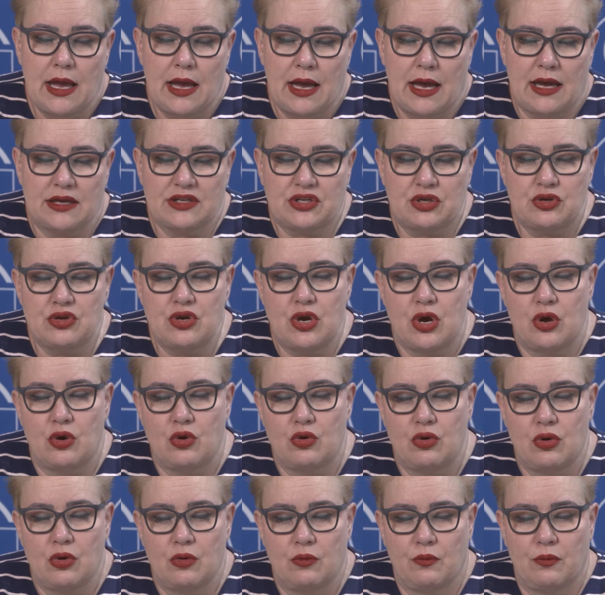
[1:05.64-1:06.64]
As you
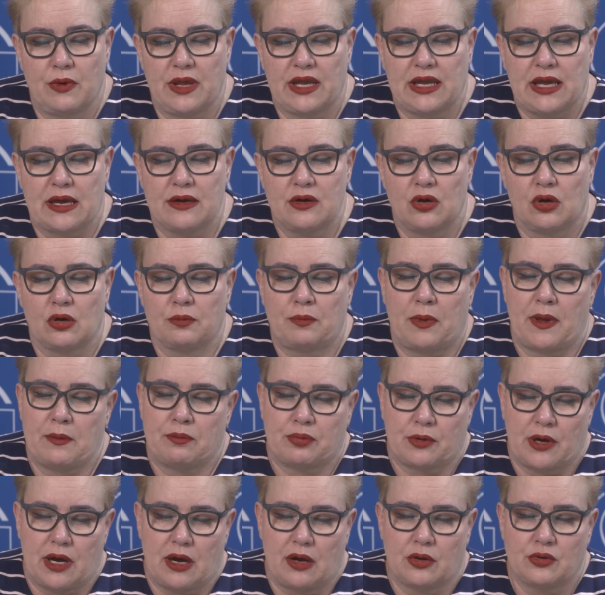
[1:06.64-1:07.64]
know, we can all be
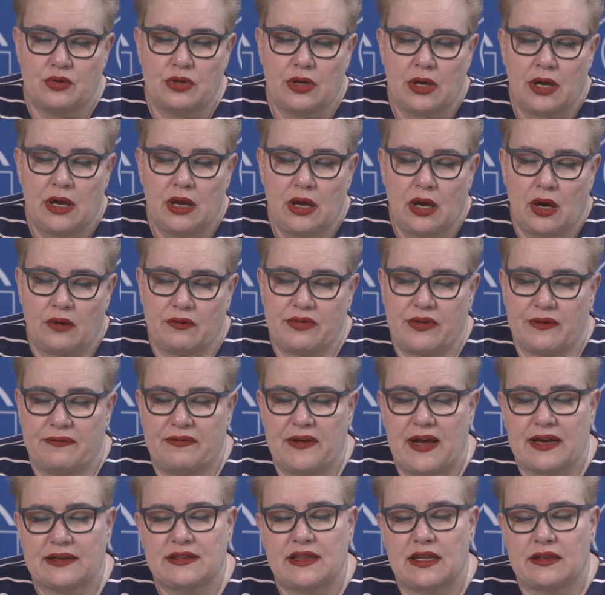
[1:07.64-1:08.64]
proud of the
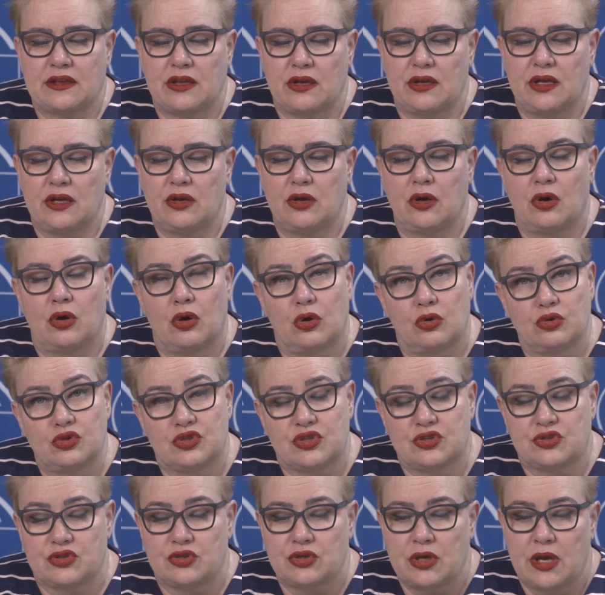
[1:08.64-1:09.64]
fact that the EU
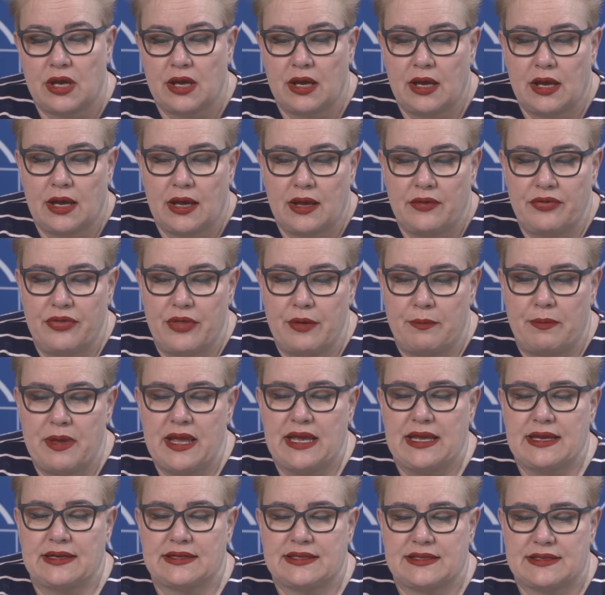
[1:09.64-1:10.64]
hosts the
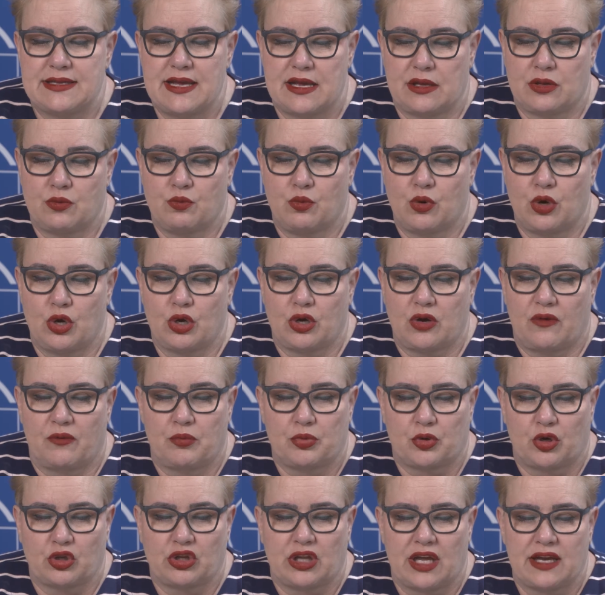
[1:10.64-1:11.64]
biggest network of
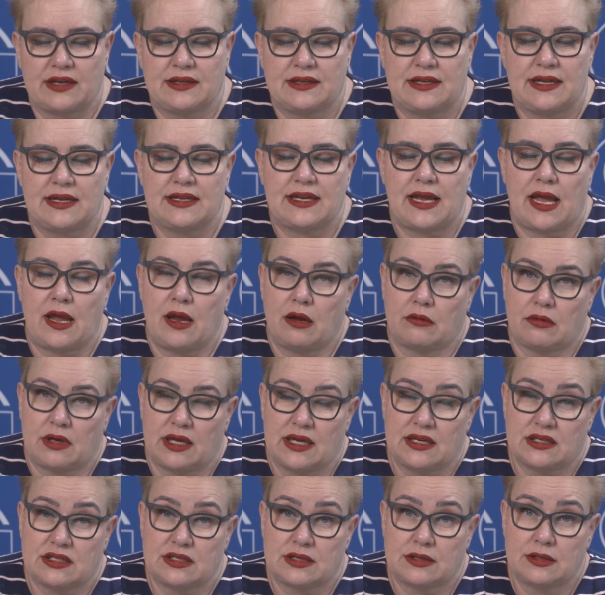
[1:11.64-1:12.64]
protected
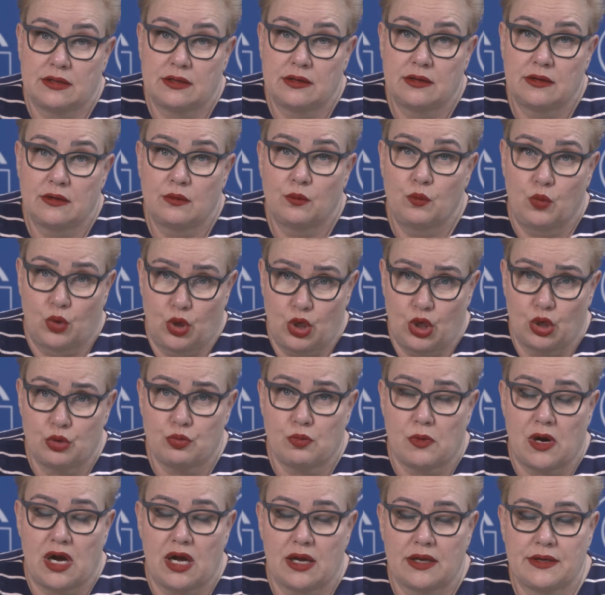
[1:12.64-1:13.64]
areas
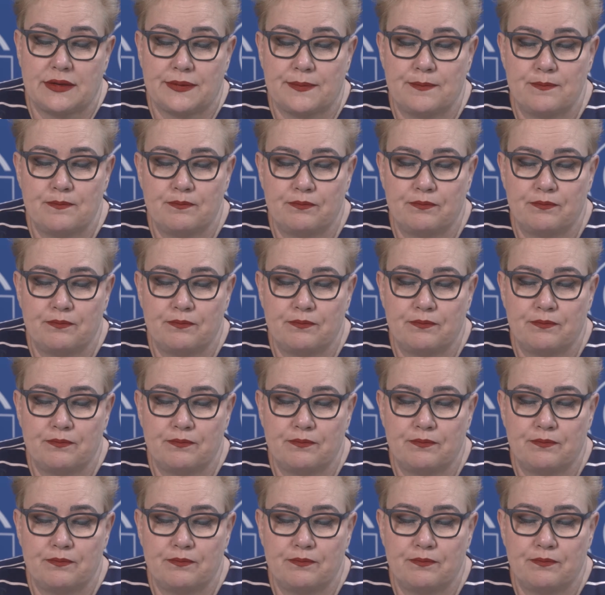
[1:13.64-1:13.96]
worldwide.